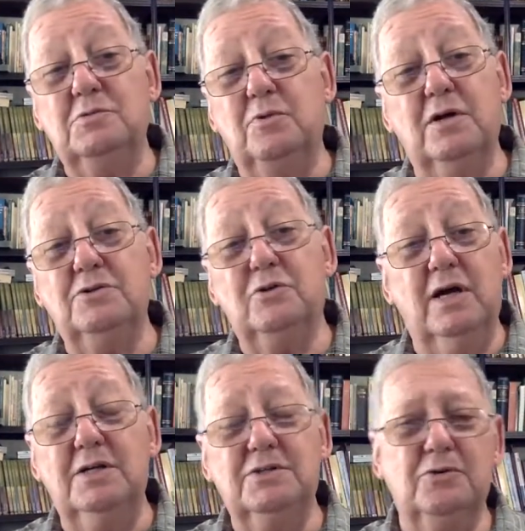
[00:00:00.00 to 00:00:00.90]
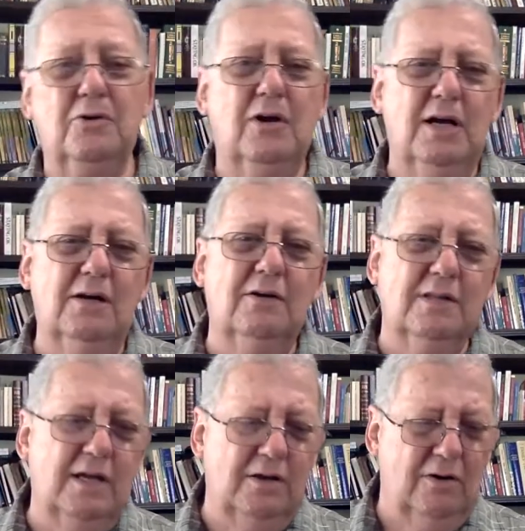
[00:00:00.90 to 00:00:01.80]
prayers are answered or how
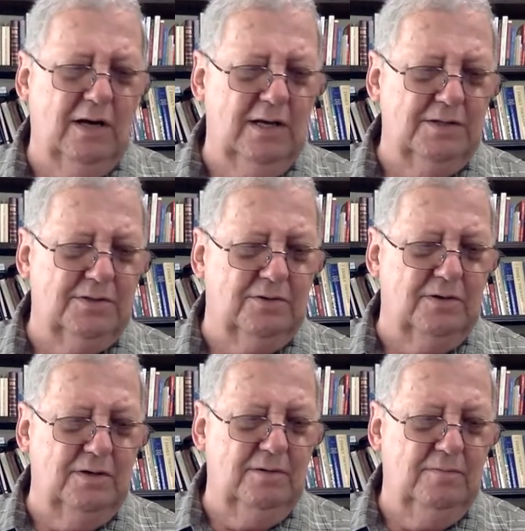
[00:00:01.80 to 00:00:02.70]
they are answered.